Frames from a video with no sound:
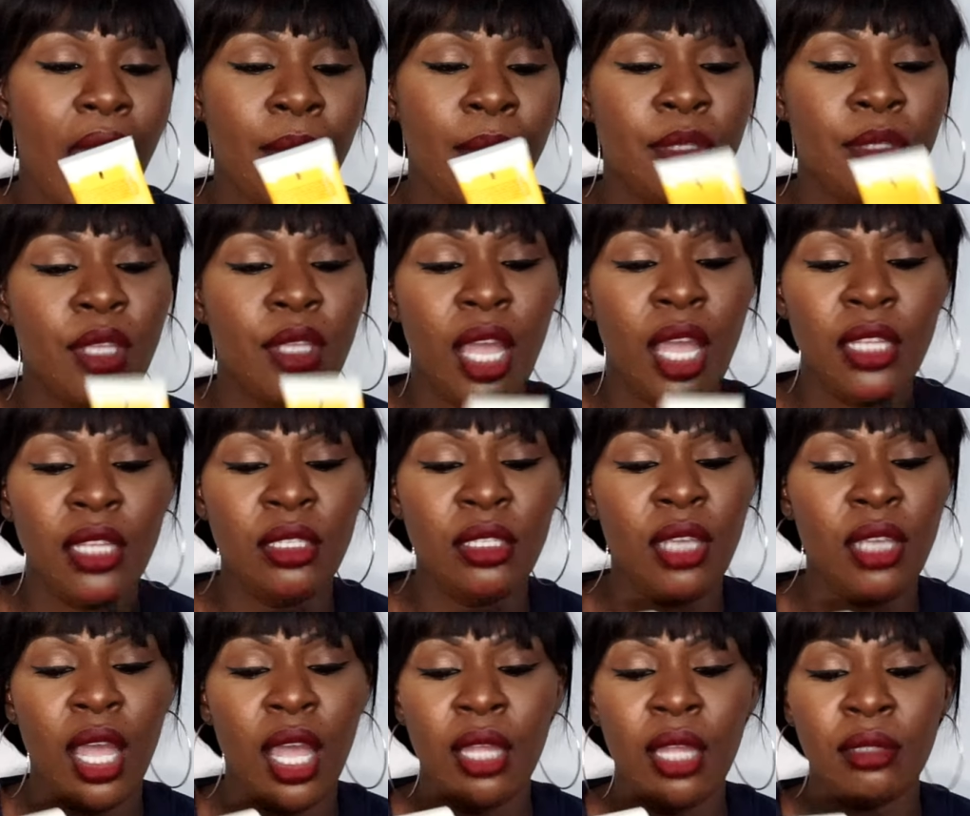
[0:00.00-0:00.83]
So
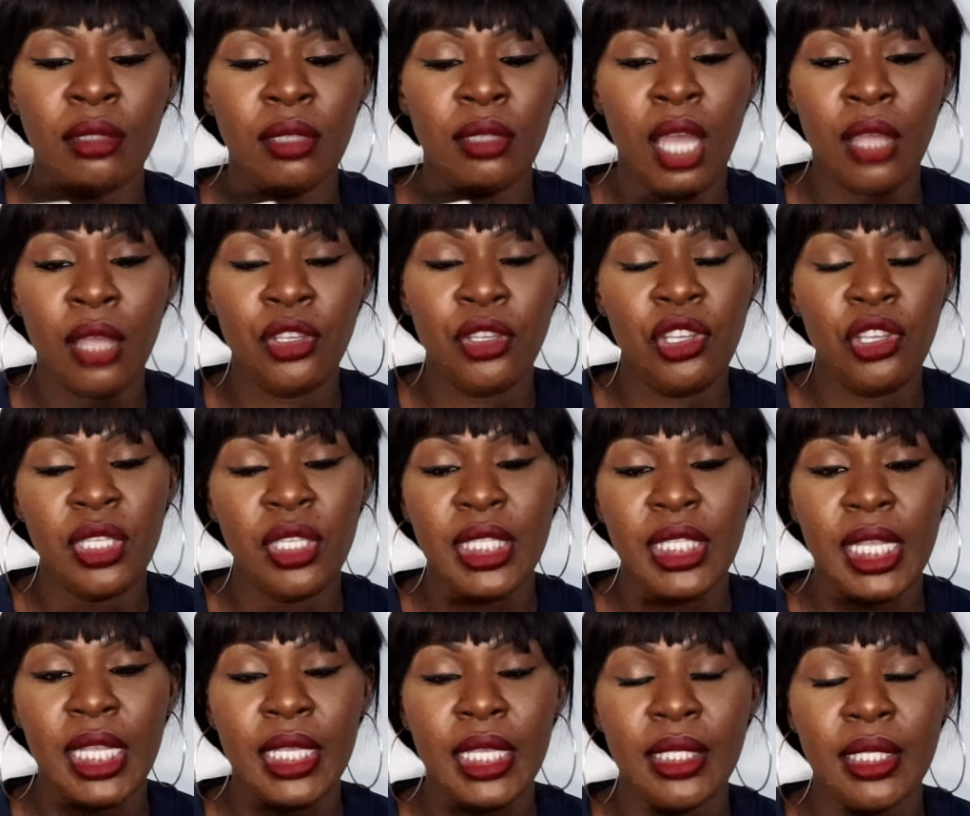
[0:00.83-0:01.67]
I use
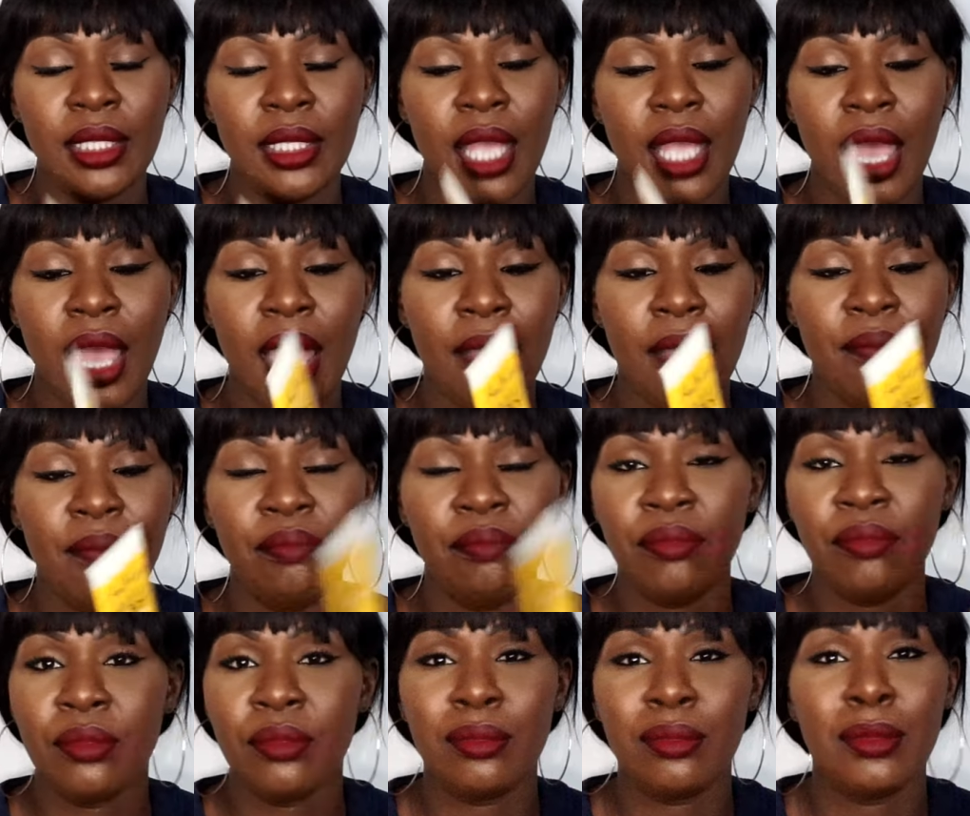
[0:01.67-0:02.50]
this
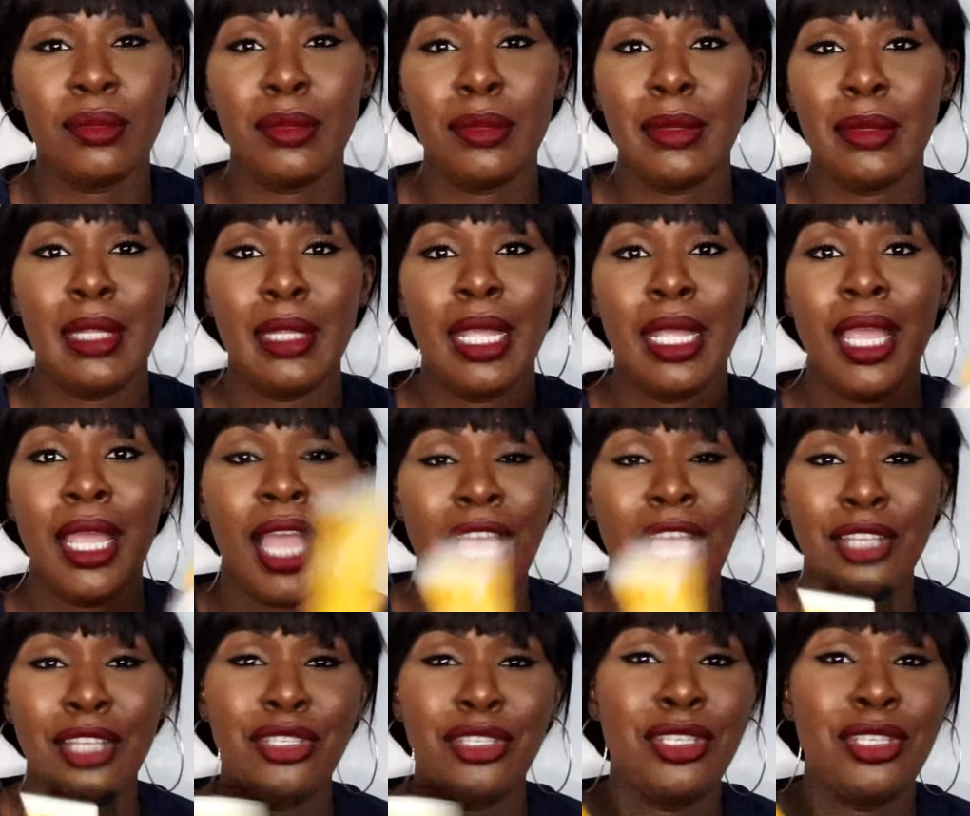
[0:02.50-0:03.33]

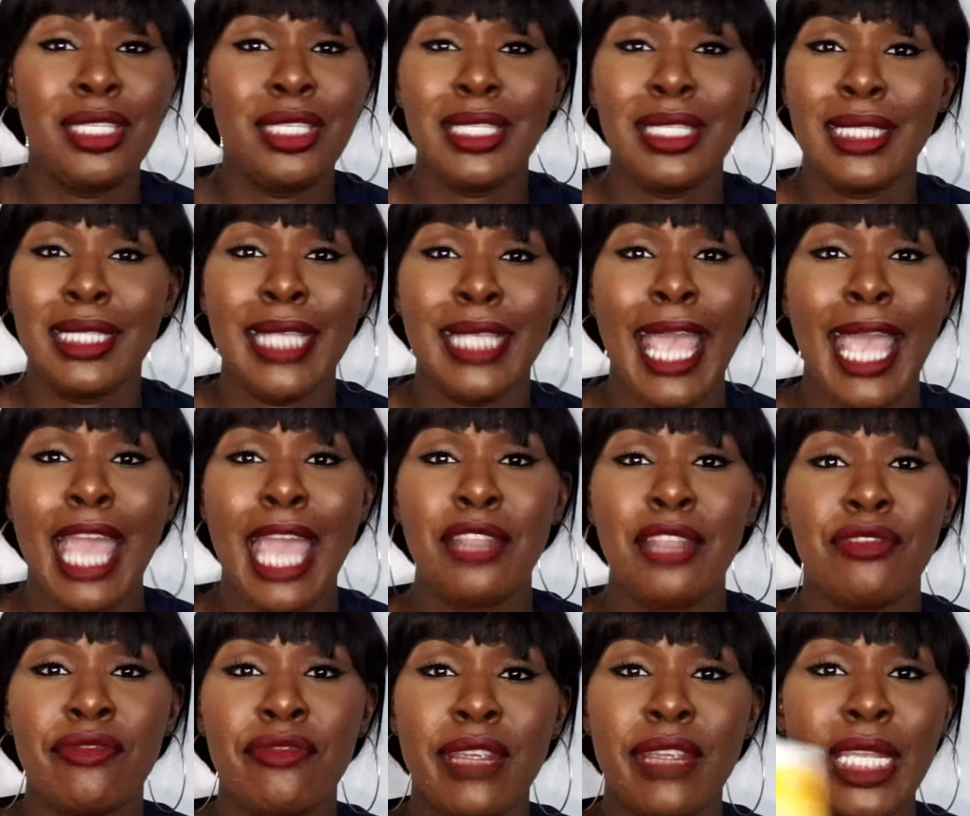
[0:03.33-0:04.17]
as a
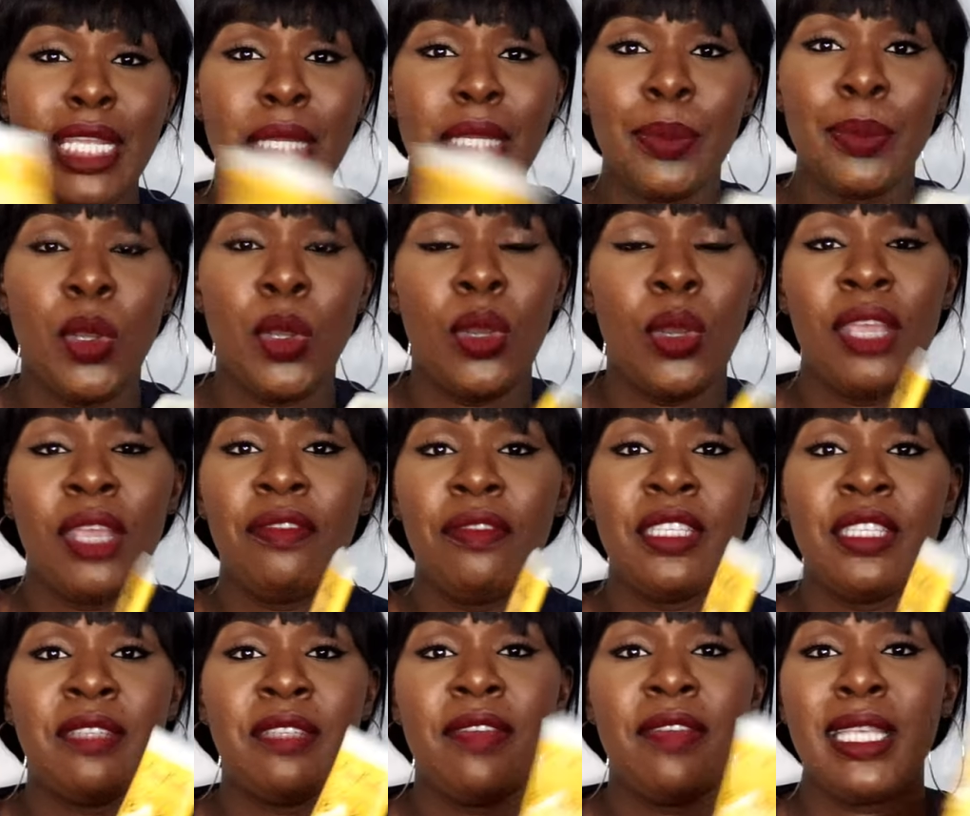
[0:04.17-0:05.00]
hand cream, or if
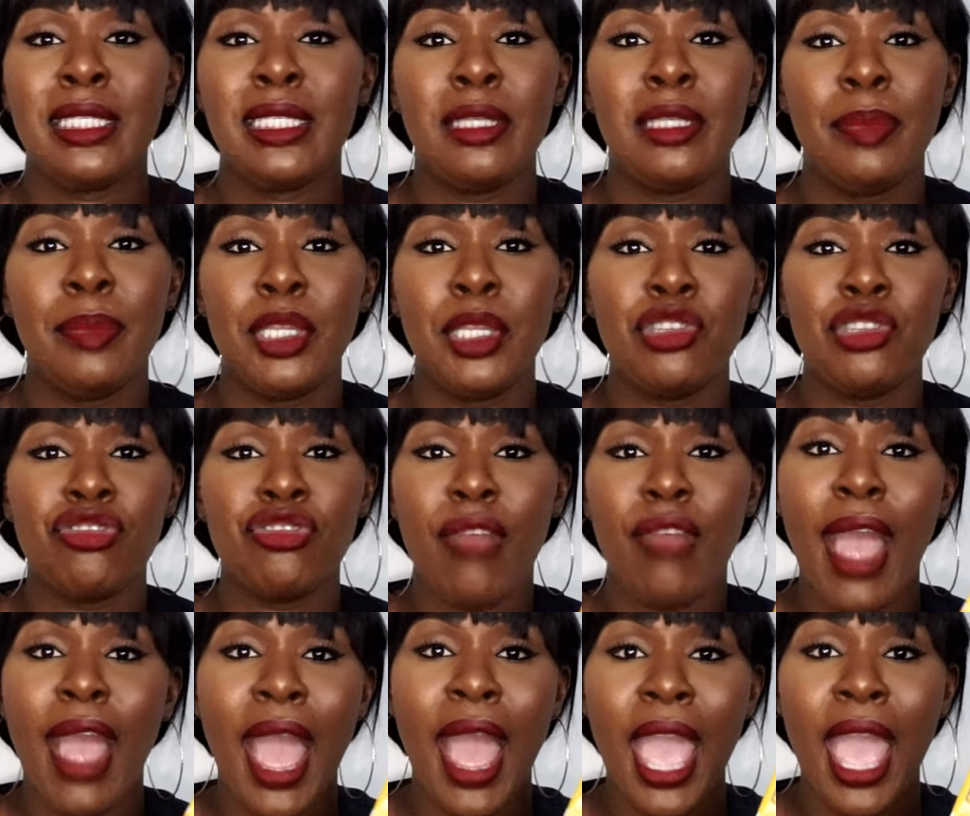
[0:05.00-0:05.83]
his face is a bit
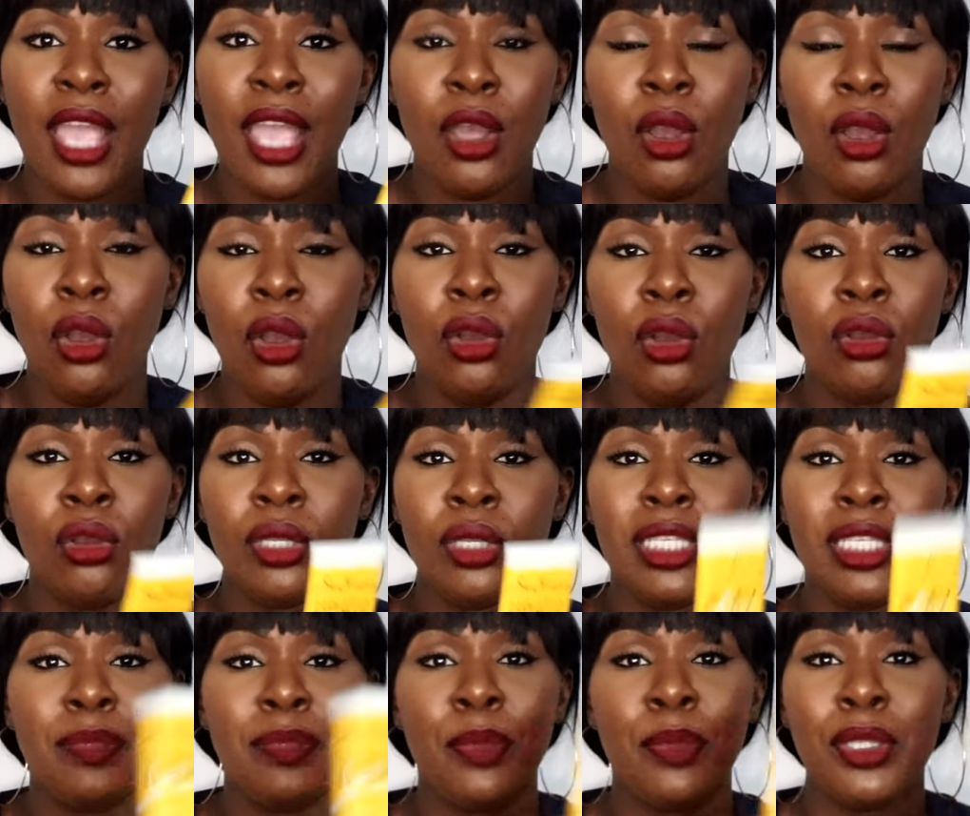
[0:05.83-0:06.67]
dry or
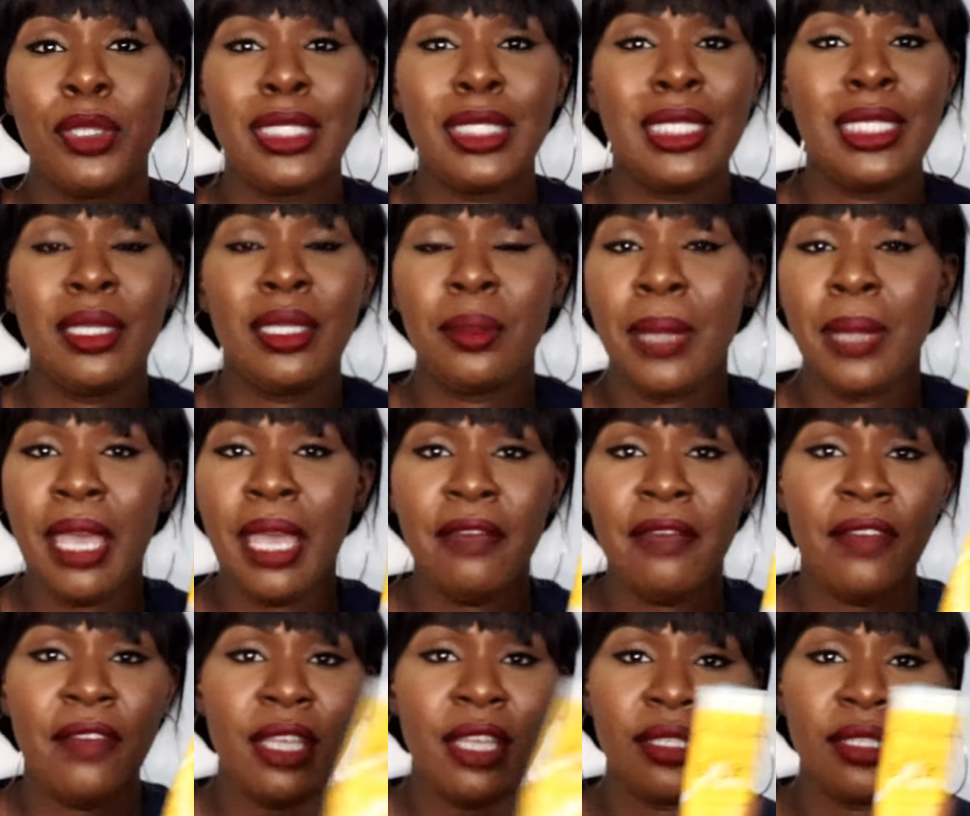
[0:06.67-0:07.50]
his body or whatever.